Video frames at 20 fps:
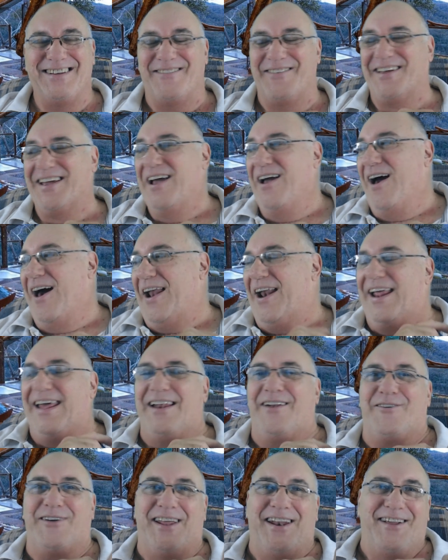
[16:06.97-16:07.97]
I mean,
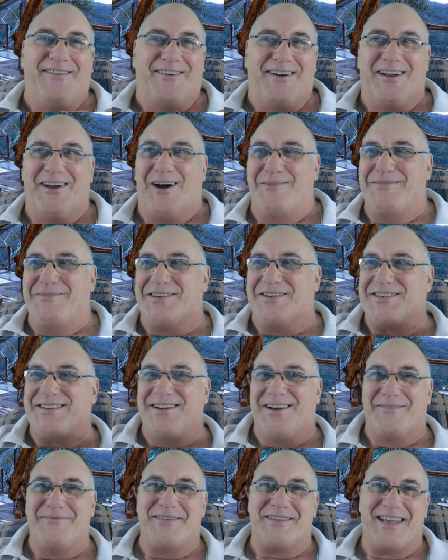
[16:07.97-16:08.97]
anyway, I'm just
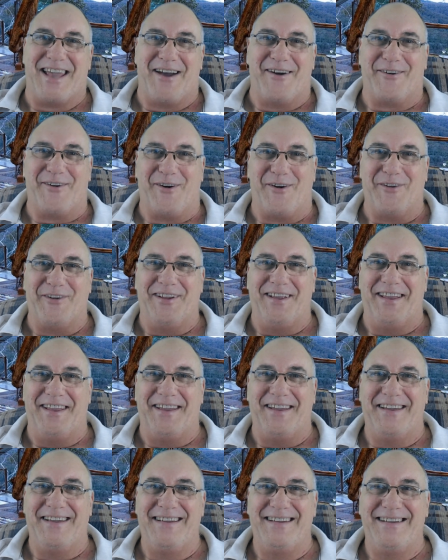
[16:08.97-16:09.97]
I'm just going on
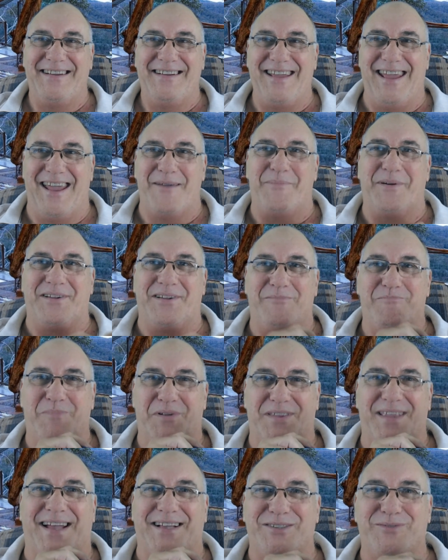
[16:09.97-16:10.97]
here. Yeah, but
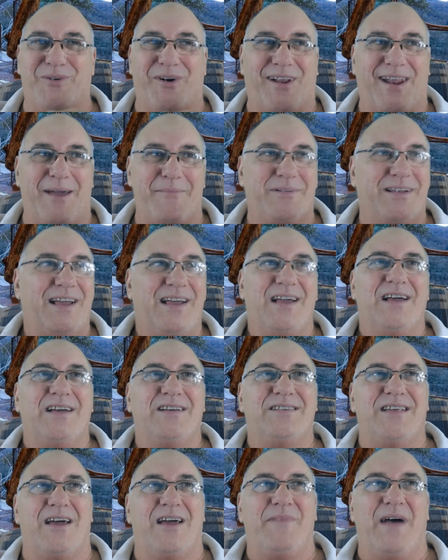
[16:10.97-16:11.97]
but that's what happened.
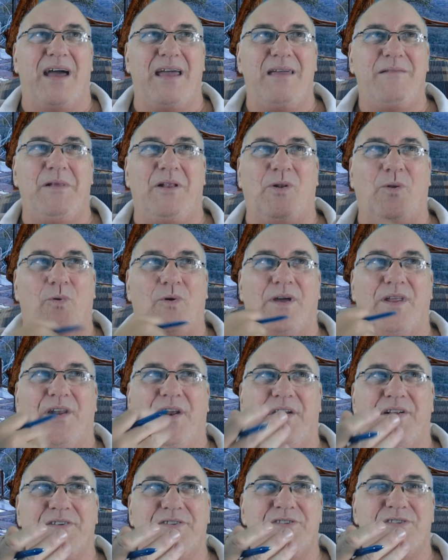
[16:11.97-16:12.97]
So maybe look at
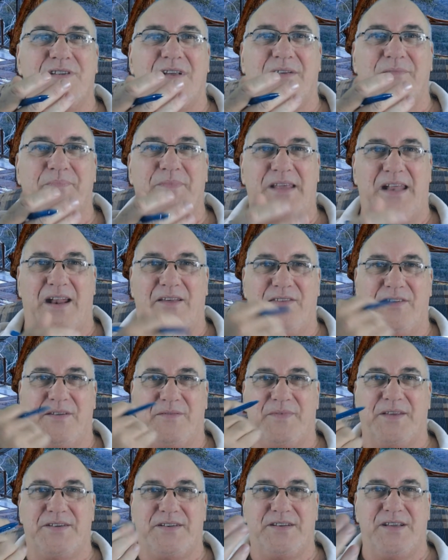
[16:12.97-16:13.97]
it as you know the,
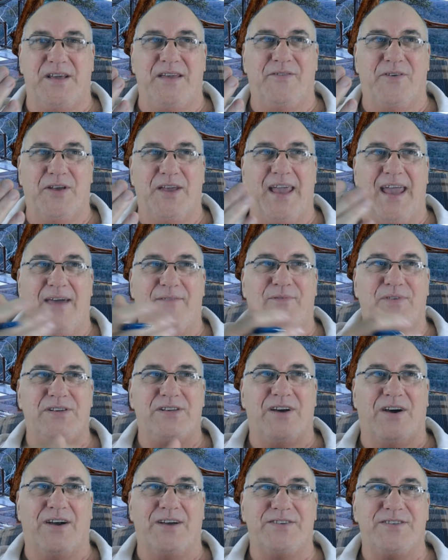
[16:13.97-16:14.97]
the TV
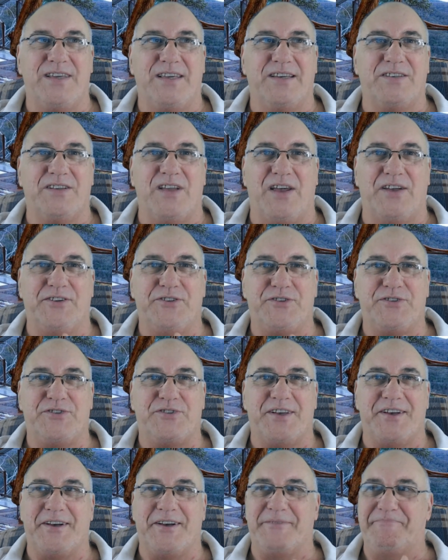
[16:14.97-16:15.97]
advertising
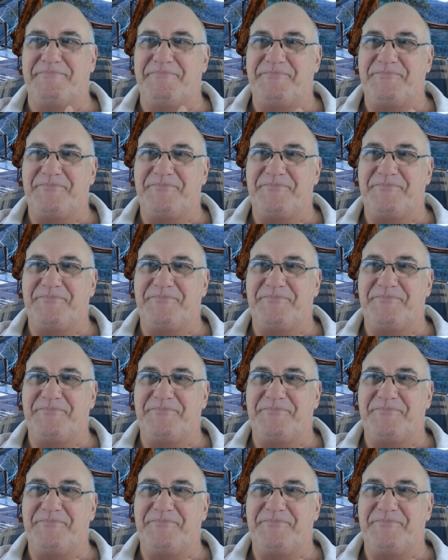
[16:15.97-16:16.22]
as um,